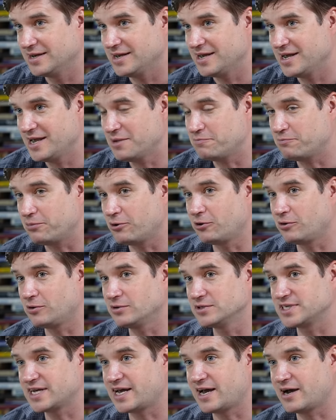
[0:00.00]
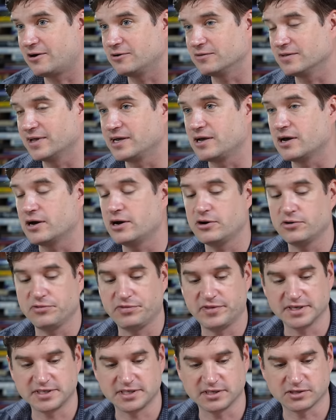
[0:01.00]
it pulls out like, oh,
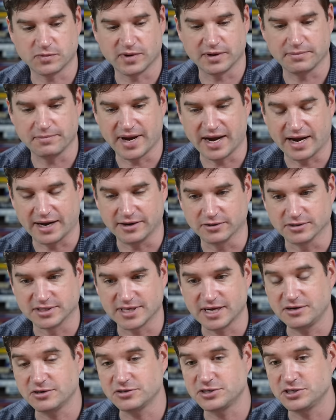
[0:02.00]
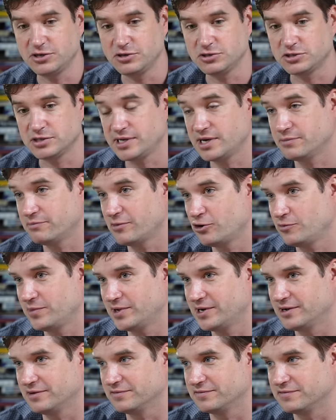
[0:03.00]
this is what matters. And there's usually a
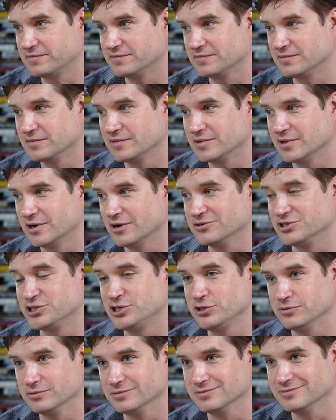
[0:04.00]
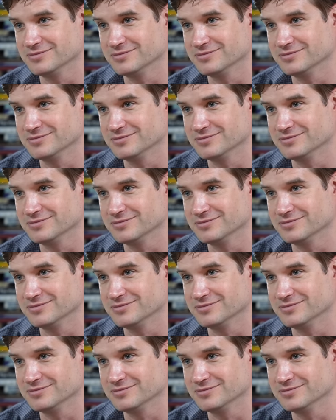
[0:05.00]
moment of, oh, shoot,